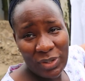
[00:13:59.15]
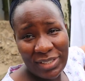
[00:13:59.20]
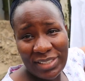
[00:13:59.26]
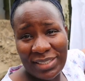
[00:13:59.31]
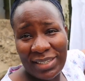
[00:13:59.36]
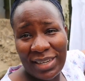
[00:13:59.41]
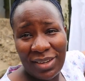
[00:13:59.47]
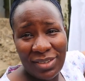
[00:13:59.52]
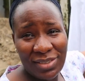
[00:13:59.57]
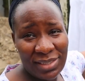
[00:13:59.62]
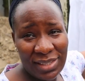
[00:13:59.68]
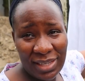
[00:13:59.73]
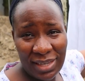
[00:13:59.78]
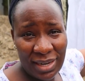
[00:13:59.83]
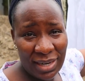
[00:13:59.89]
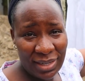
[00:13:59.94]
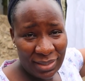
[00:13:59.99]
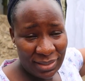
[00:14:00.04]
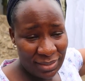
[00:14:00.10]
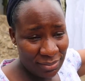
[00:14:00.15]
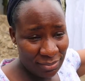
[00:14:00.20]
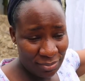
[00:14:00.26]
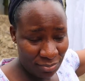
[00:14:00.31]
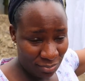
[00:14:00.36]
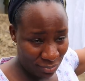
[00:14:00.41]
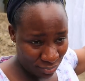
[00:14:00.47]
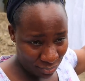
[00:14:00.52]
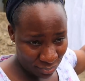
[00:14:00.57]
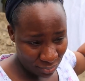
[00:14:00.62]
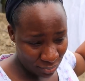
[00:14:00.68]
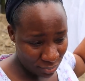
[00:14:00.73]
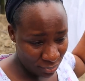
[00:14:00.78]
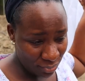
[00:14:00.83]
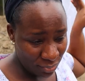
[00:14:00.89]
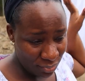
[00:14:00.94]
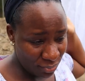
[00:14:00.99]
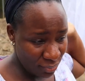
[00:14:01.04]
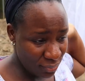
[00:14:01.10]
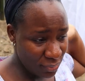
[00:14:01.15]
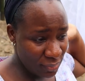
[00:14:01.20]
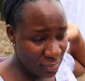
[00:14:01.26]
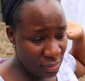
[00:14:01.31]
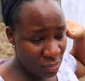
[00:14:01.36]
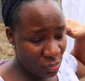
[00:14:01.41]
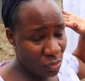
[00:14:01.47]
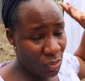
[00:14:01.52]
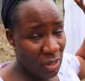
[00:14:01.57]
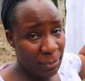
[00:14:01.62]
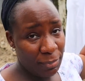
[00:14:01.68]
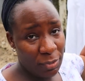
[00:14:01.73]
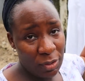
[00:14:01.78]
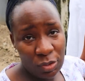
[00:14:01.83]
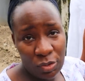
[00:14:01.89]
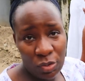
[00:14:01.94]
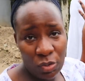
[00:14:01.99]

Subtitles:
wedding gown stay clean, so I'm going